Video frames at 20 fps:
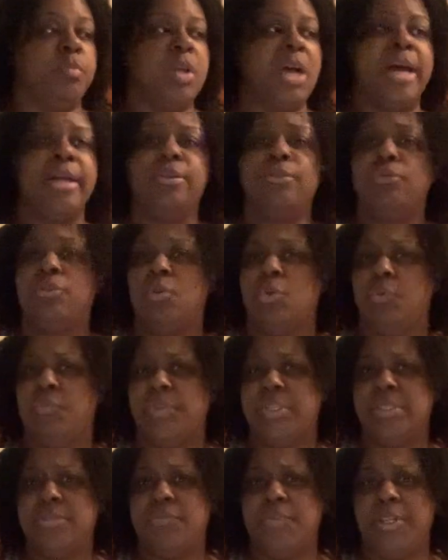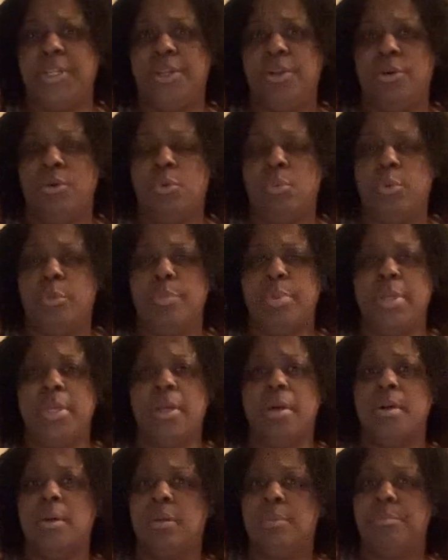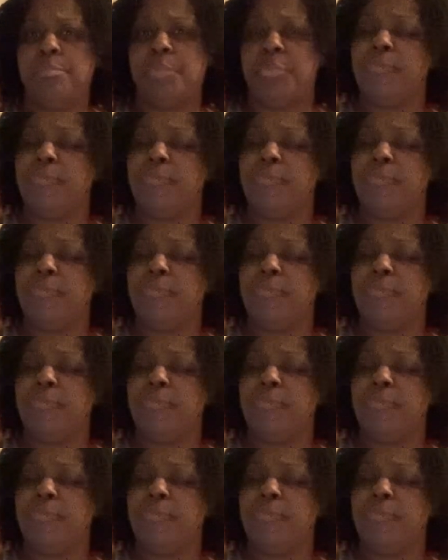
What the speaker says: I don't know if this video will be up